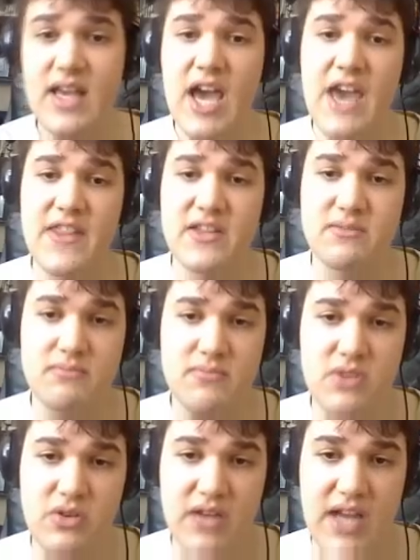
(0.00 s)
And then
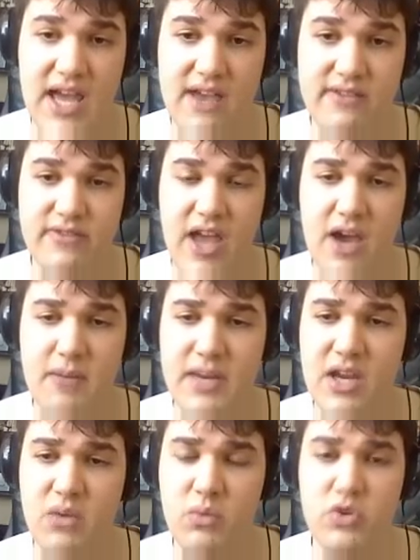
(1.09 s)
you can have how
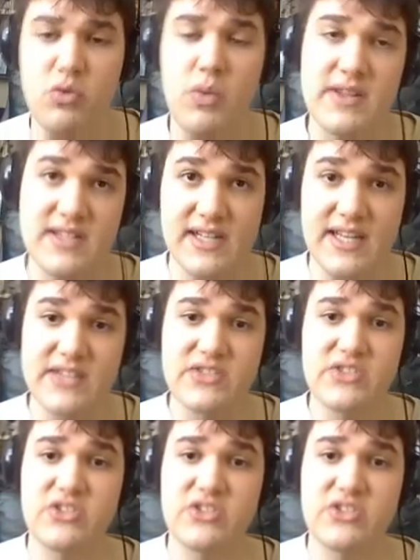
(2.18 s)
many you want to list,